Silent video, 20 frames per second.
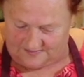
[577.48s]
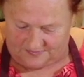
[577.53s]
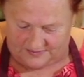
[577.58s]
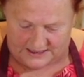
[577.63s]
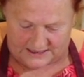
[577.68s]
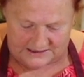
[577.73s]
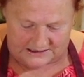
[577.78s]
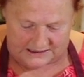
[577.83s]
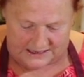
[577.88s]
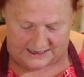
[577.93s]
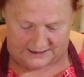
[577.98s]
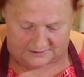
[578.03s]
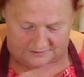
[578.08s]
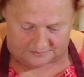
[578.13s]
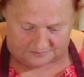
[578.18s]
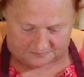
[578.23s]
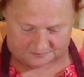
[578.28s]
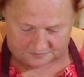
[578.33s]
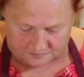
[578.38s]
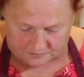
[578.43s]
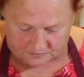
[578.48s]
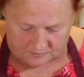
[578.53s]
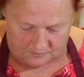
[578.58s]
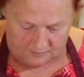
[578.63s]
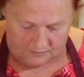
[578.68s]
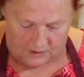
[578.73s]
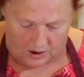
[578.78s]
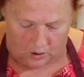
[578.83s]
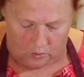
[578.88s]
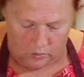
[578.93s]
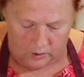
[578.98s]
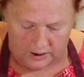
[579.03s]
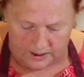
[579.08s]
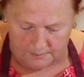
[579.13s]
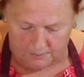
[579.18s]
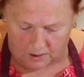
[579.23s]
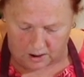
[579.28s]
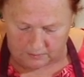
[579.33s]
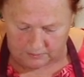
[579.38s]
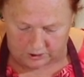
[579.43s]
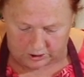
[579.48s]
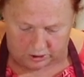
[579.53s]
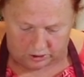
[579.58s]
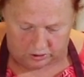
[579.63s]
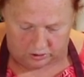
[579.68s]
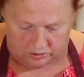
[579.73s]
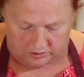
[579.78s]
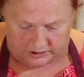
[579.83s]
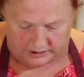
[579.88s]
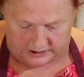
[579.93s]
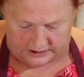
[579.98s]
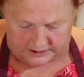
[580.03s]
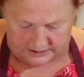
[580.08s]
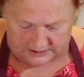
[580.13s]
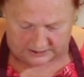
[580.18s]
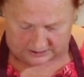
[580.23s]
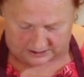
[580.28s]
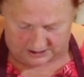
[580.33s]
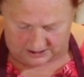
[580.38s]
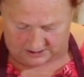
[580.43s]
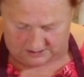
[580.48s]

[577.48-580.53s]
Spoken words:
That's like when I barbecue these